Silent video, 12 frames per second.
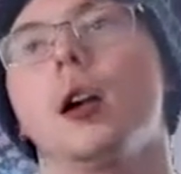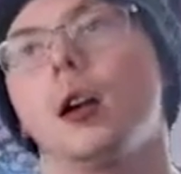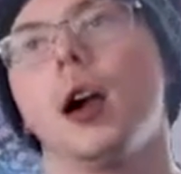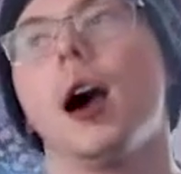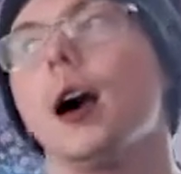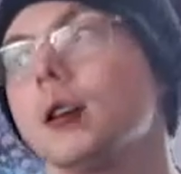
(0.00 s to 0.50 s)

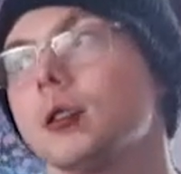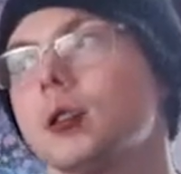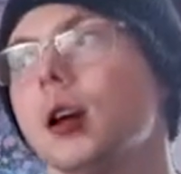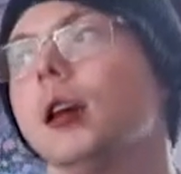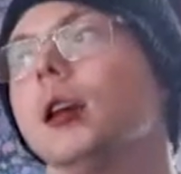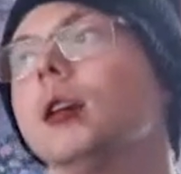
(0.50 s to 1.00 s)
cast,
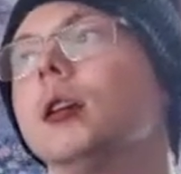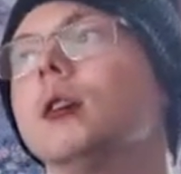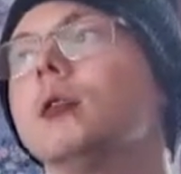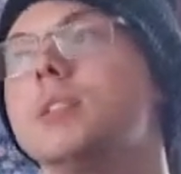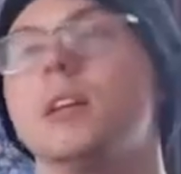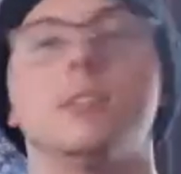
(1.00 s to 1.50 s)
and then
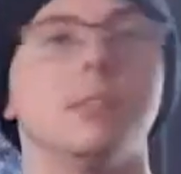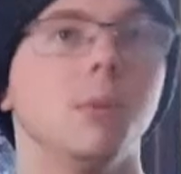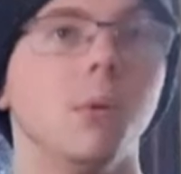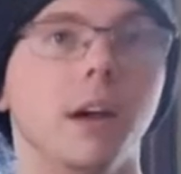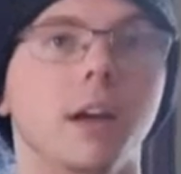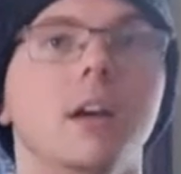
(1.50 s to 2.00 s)
sends them
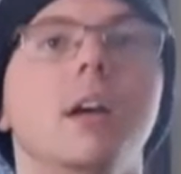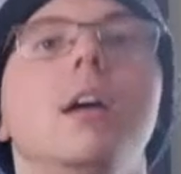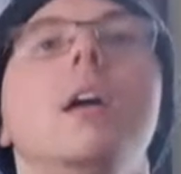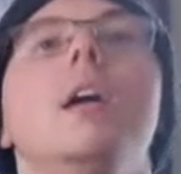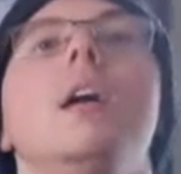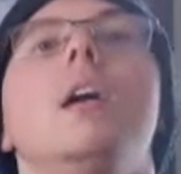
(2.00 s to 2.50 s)
away.
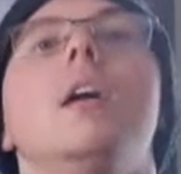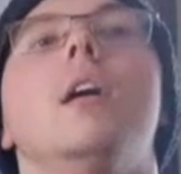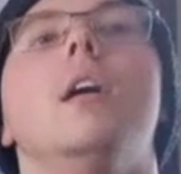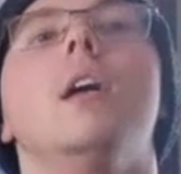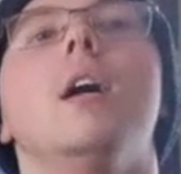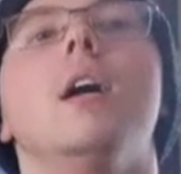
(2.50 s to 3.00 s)

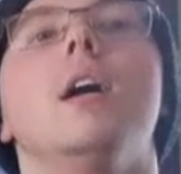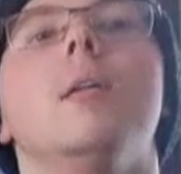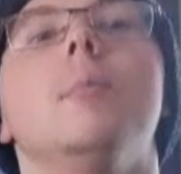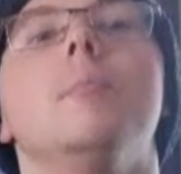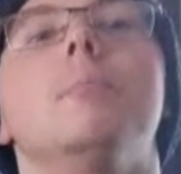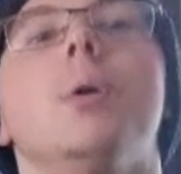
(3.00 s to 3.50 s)

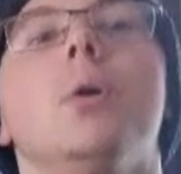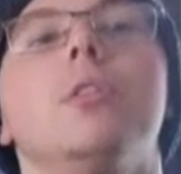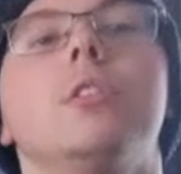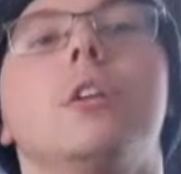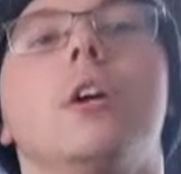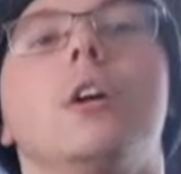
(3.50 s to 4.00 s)

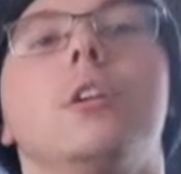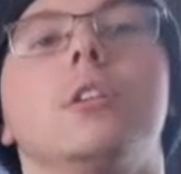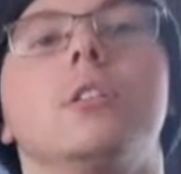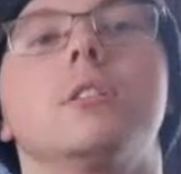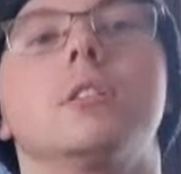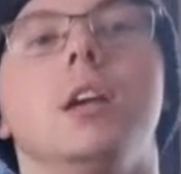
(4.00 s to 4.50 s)
Both Carter
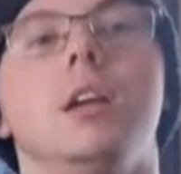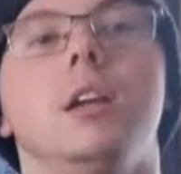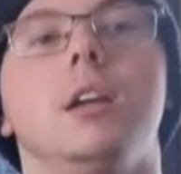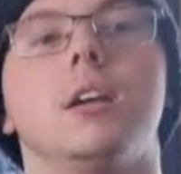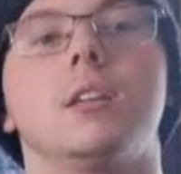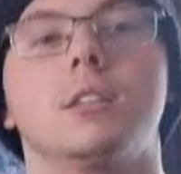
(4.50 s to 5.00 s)
and
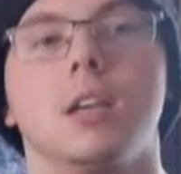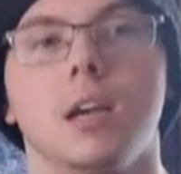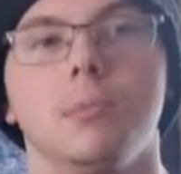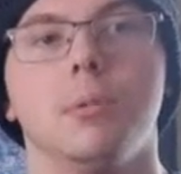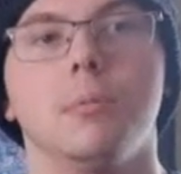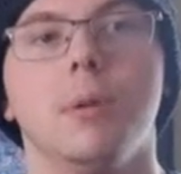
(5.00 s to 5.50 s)
Sadie
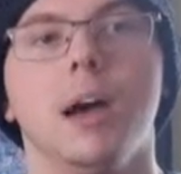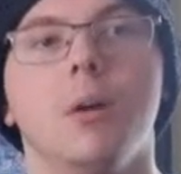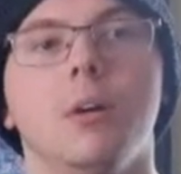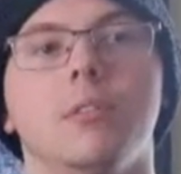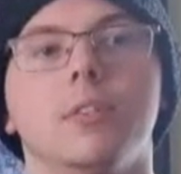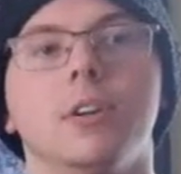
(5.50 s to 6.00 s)
escape.
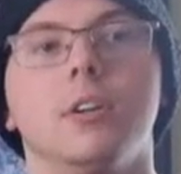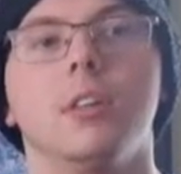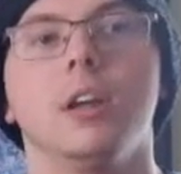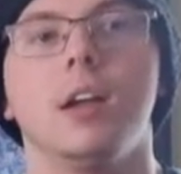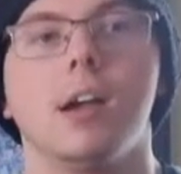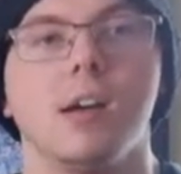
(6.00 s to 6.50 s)
However,
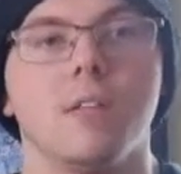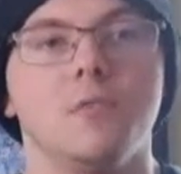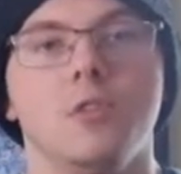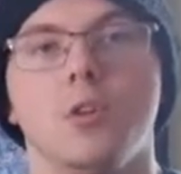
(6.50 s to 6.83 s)
they have